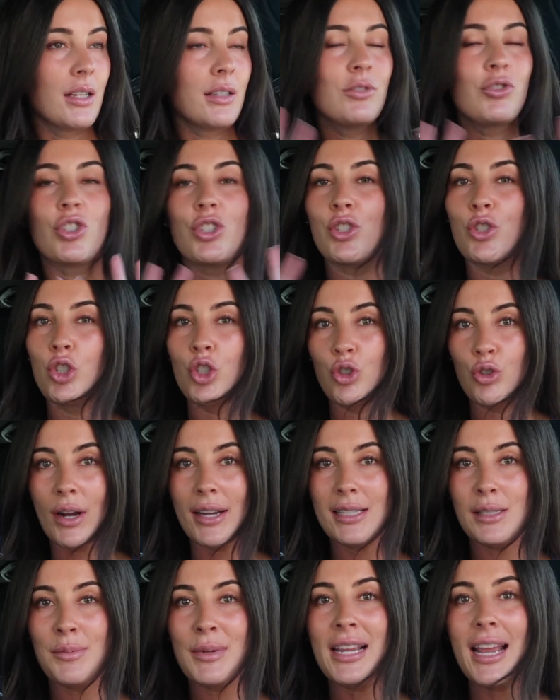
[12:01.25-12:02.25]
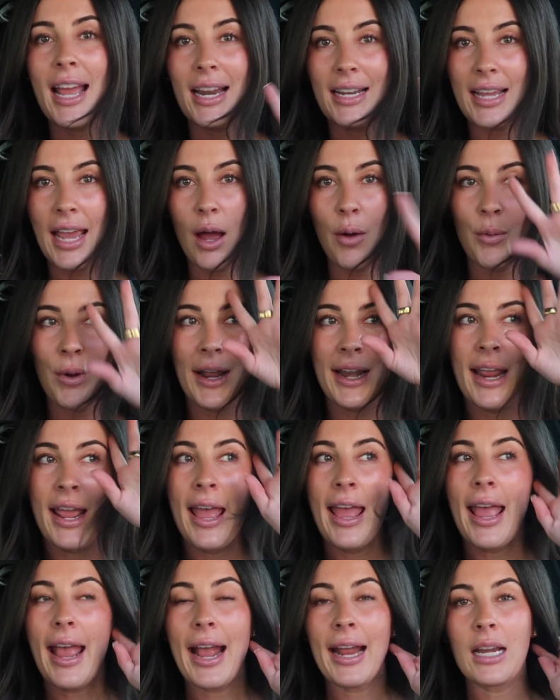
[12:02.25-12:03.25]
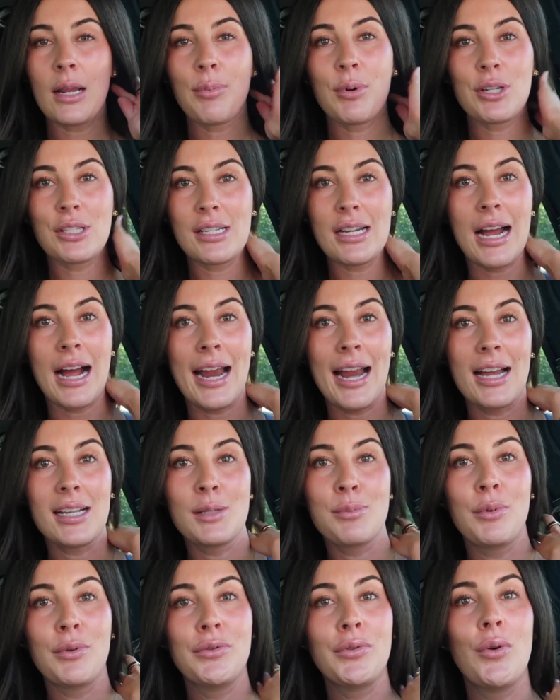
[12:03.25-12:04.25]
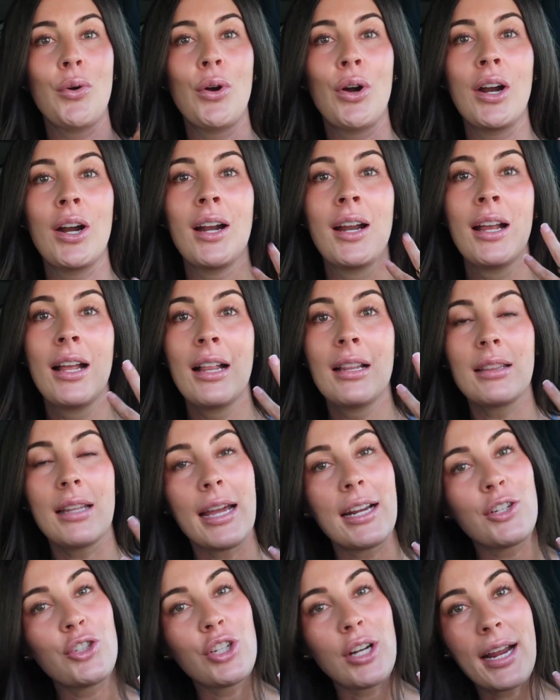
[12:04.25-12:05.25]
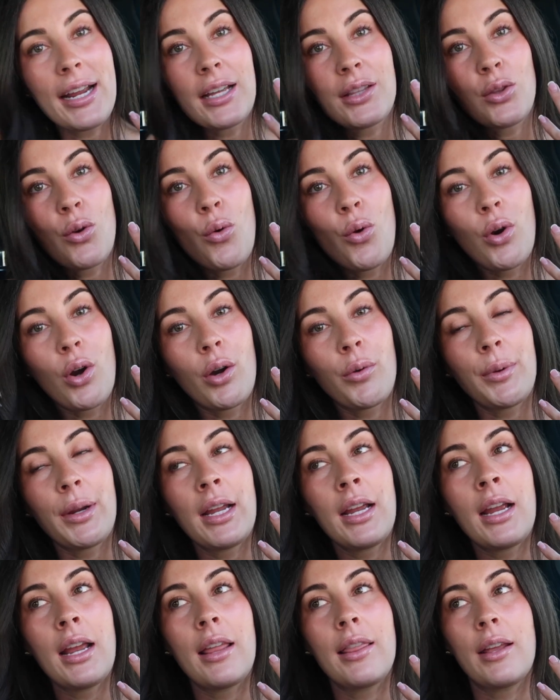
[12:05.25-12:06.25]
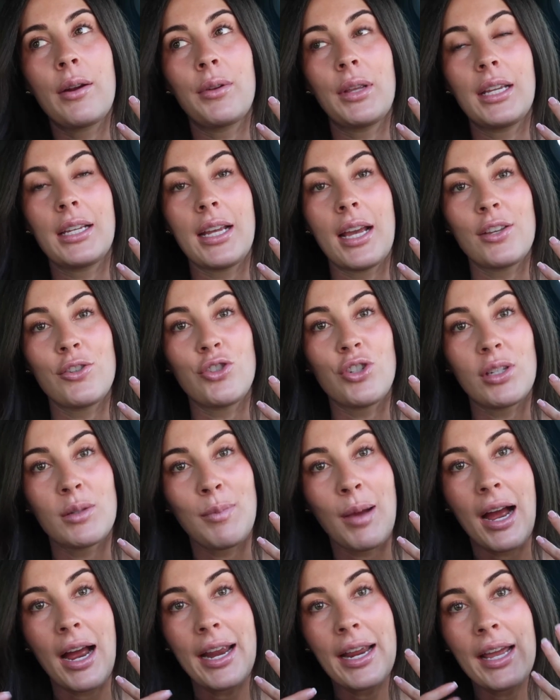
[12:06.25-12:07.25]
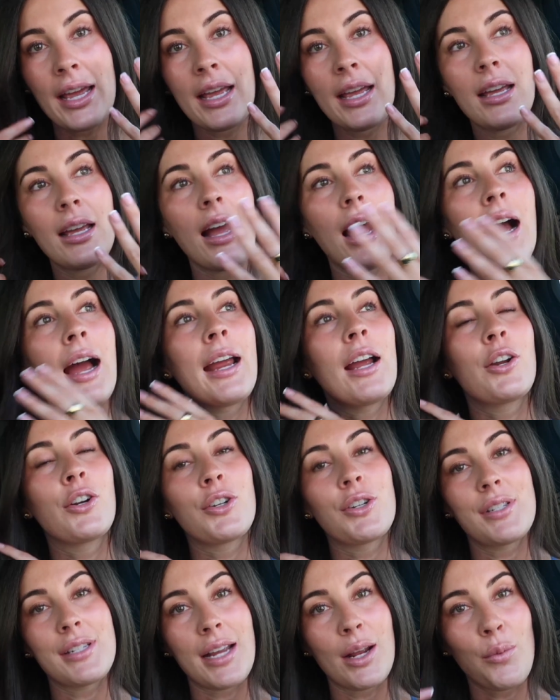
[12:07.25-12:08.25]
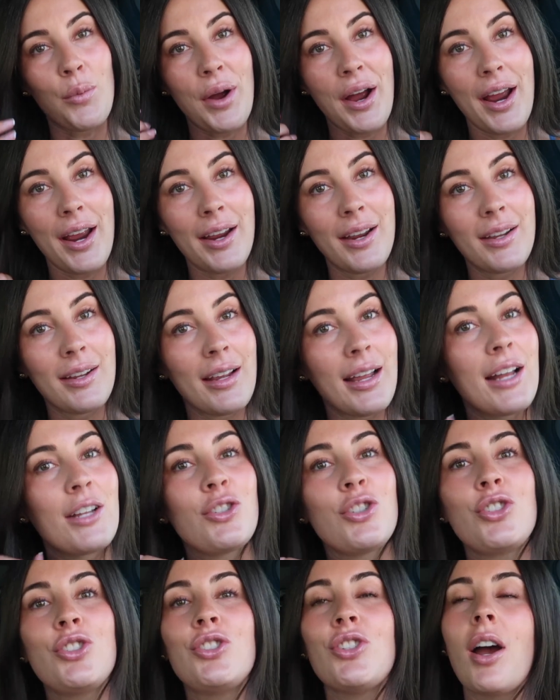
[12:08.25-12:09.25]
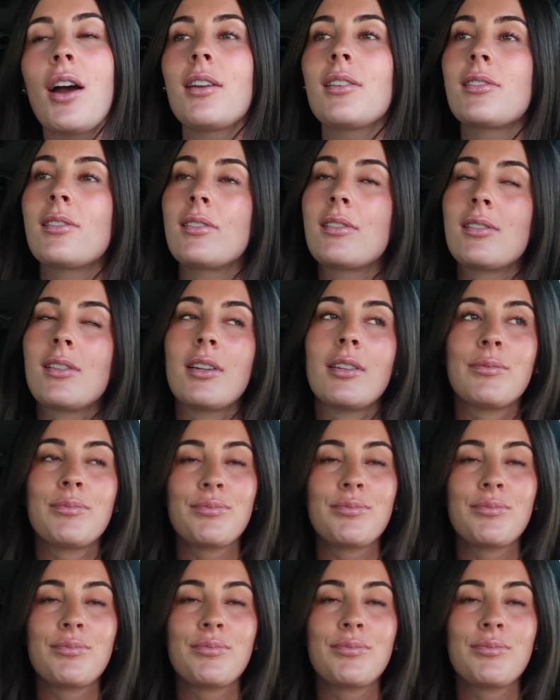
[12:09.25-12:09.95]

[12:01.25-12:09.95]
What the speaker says: Just trust me and get one. Any person I asked before, like, should I get the Oura Ring? And they were like, yes, just buy it. I understand why. It's just